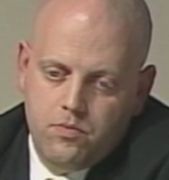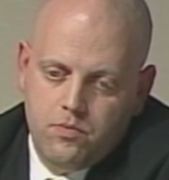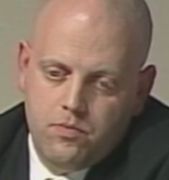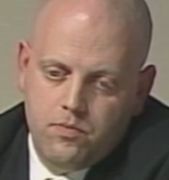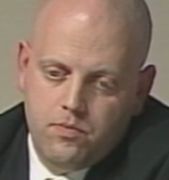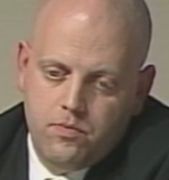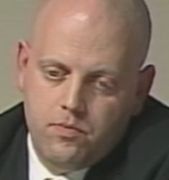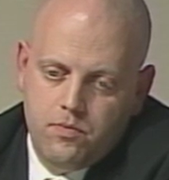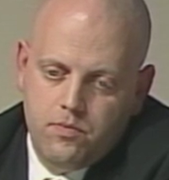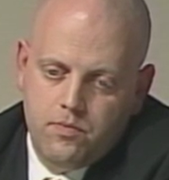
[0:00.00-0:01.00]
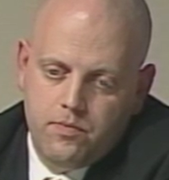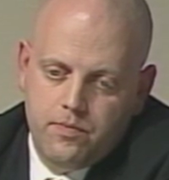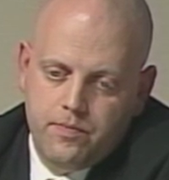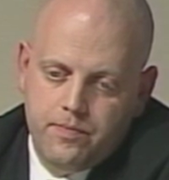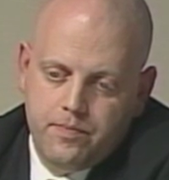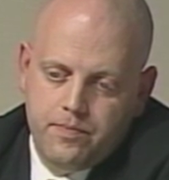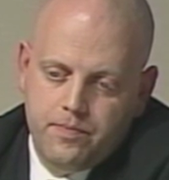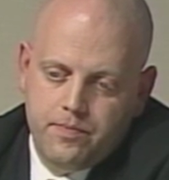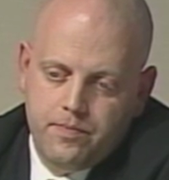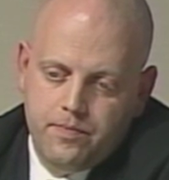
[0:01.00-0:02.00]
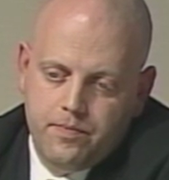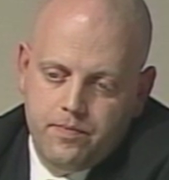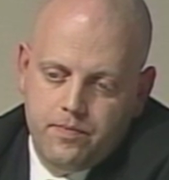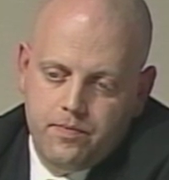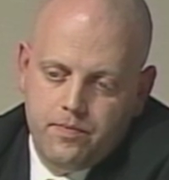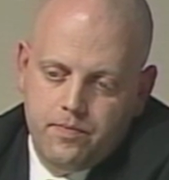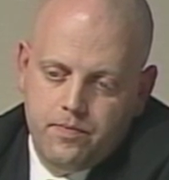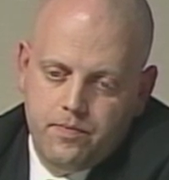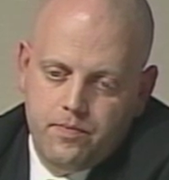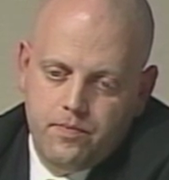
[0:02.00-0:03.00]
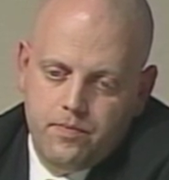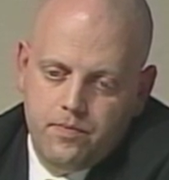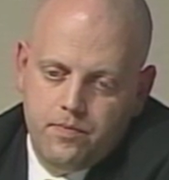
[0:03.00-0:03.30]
(not speaking)